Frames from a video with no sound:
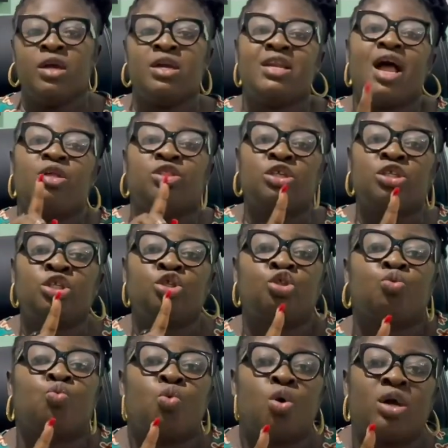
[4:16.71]
Now, this is
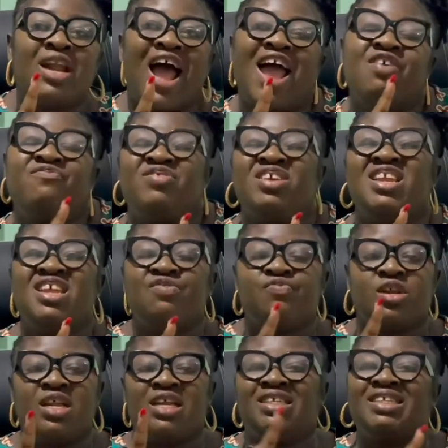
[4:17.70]
the one I
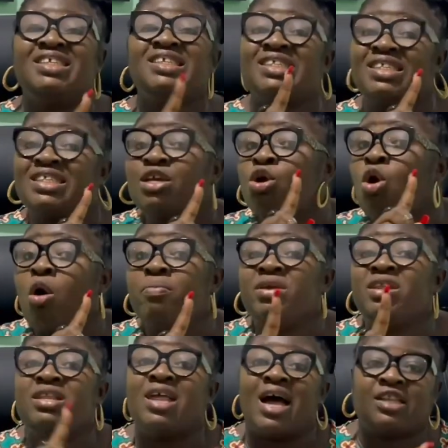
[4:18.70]
really didn't see
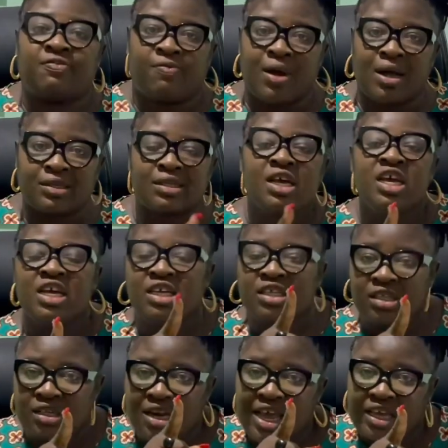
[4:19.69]
coming that fast,
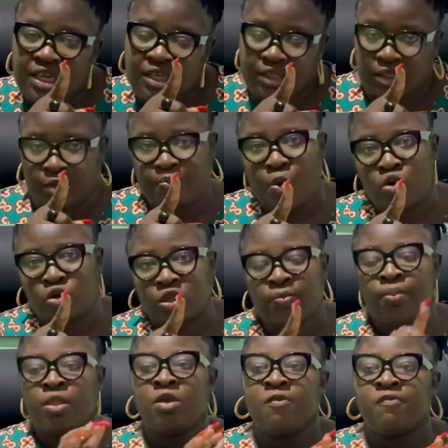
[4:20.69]
is the Lekki Seaport.
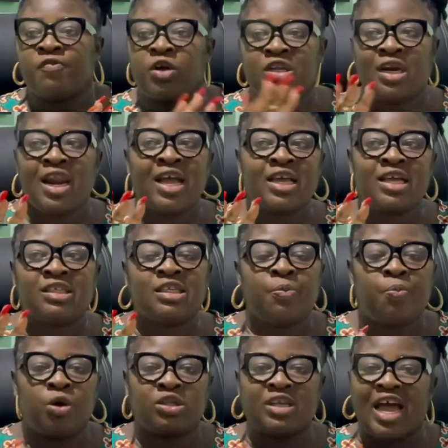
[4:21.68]
For the Lekki
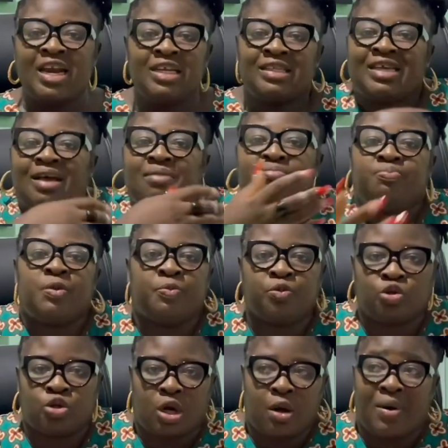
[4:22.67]
Seaport, anytime
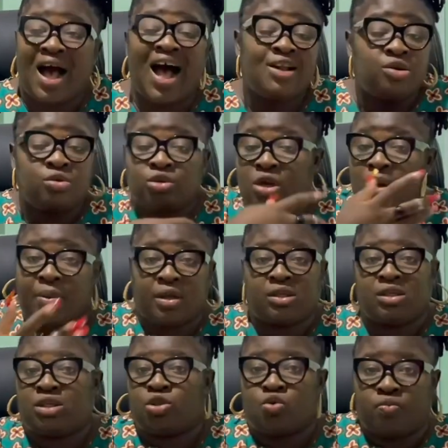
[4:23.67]
people talk about, I don't talk about
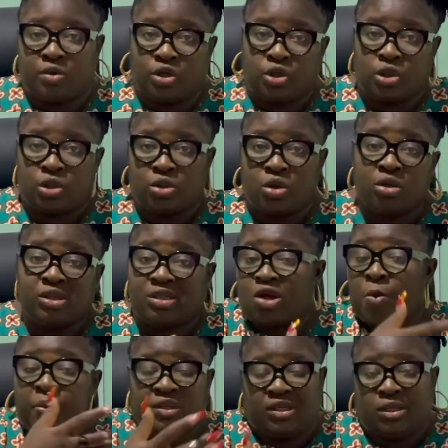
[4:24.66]
it so much
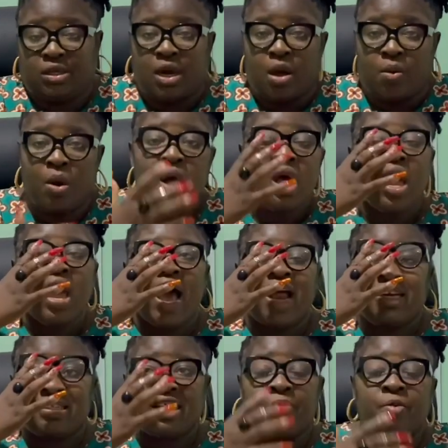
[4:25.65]
up until now.
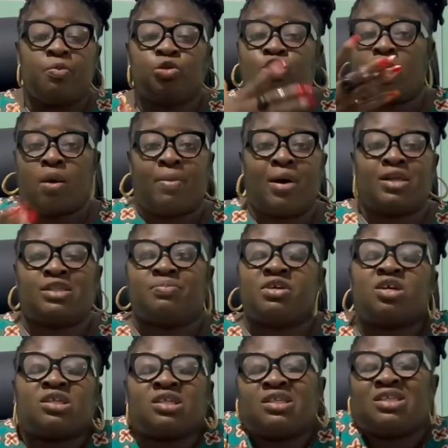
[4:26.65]
Anytime people talk about it,
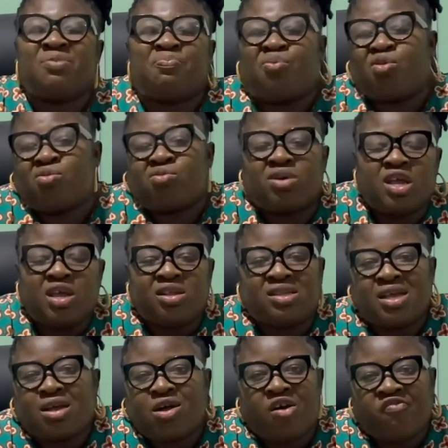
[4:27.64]
because it's
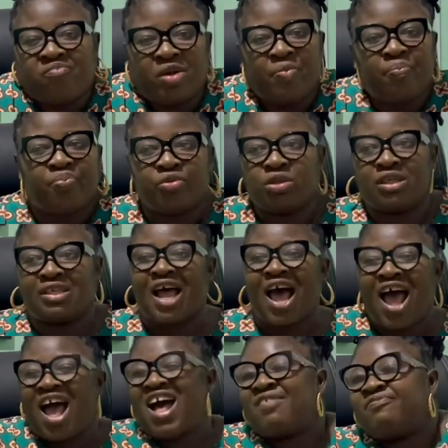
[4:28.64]
a government project,
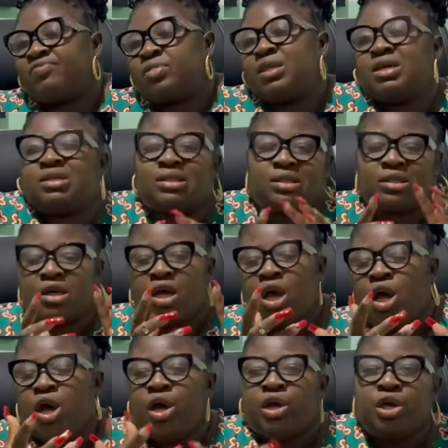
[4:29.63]
I have this,
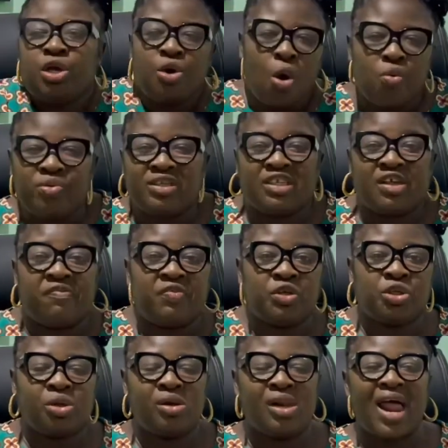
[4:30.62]

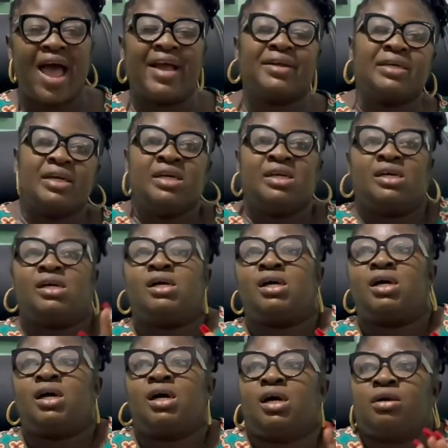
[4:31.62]
reservation like,
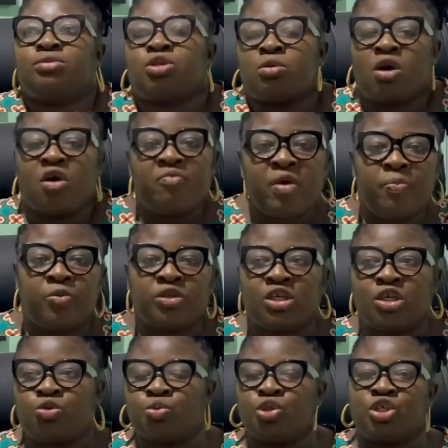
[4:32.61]
so government
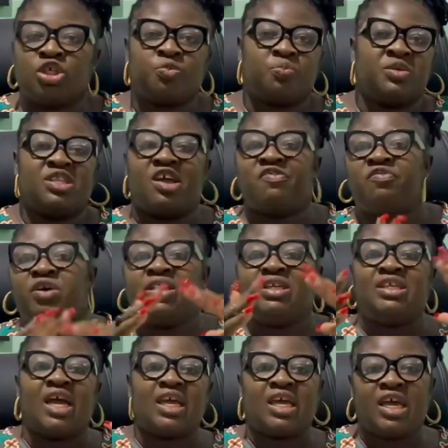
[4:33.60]
projects will just be there for a
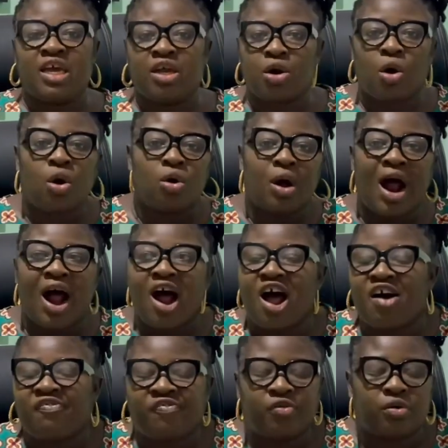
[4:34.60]
decade or
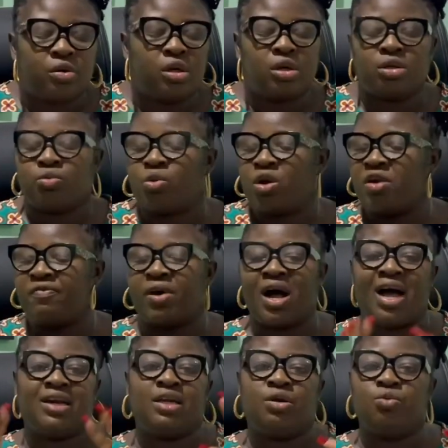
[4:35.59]
half or whatever,
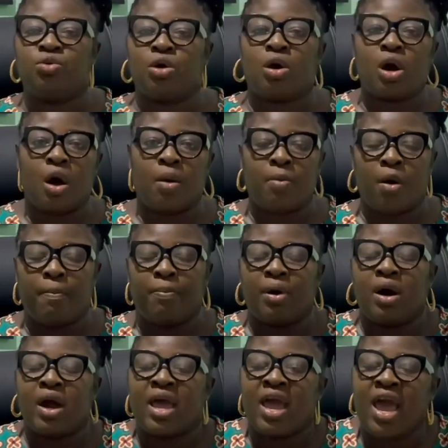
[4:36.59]
and it will not come up.
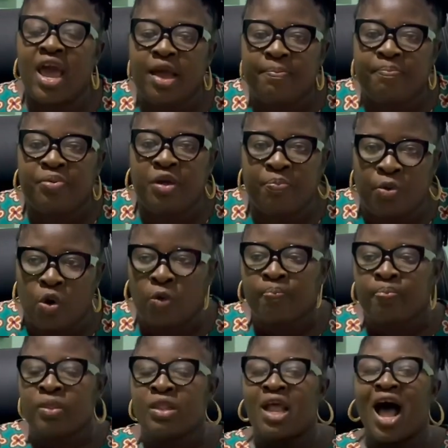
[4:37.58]
But hey, people,
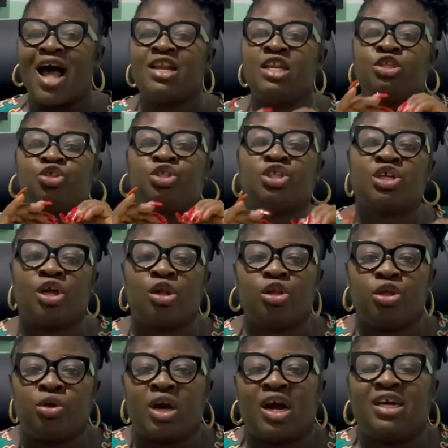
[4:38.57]
I need to tell
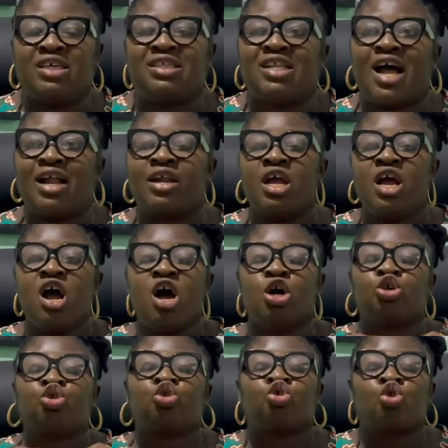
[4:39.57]
you guys that
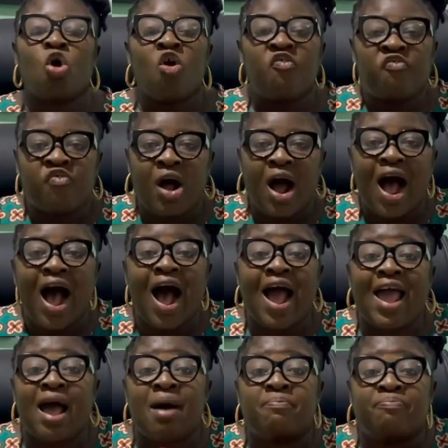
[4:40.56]
so far
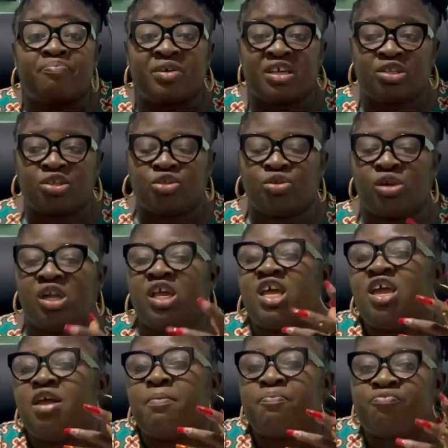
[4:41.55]
I am personally
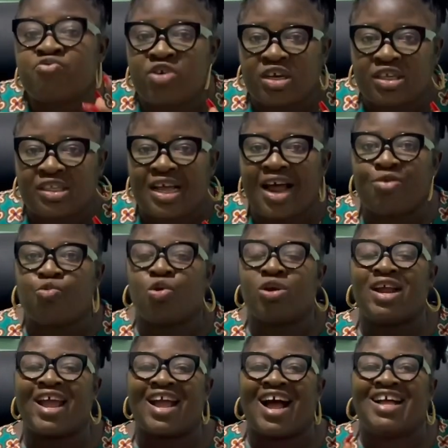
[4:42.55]
impressed at what
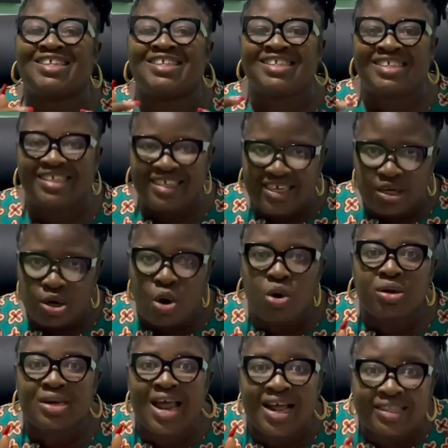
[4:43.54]
I can see
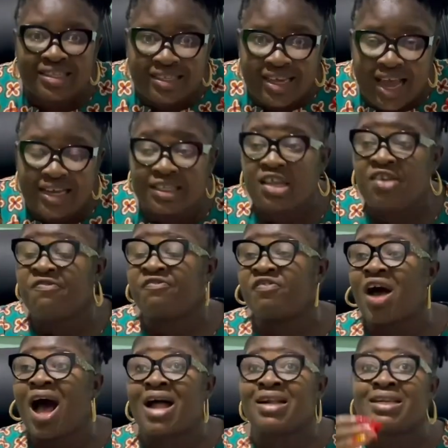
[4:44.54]
on that site. In
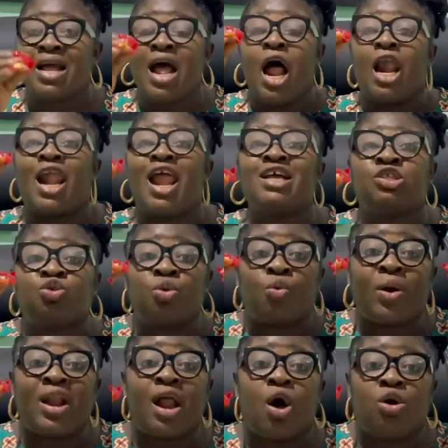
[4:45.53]
fact, last week
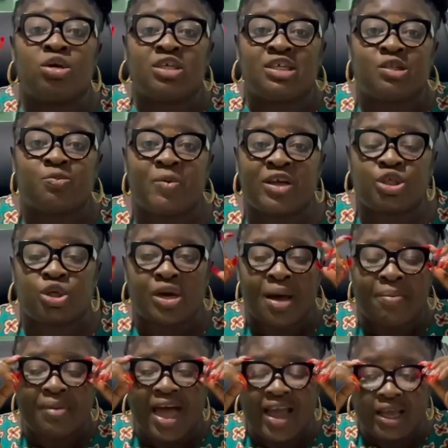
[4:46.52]
when I was on inspection,
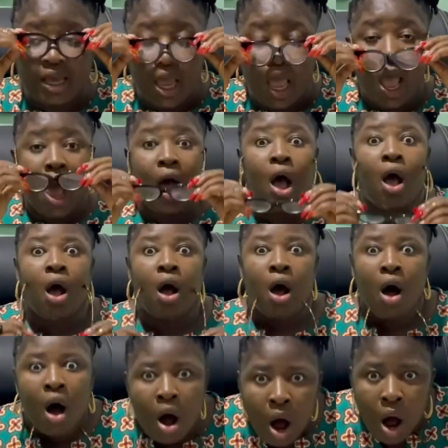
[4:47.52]
I'm like,
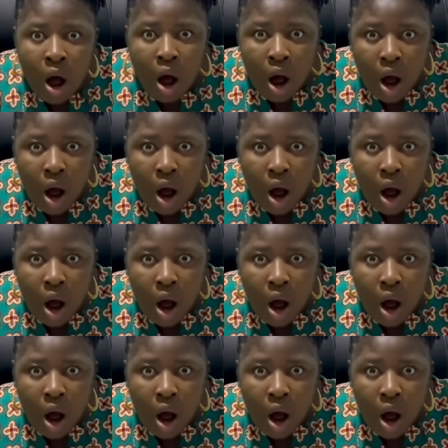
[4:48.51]
huh?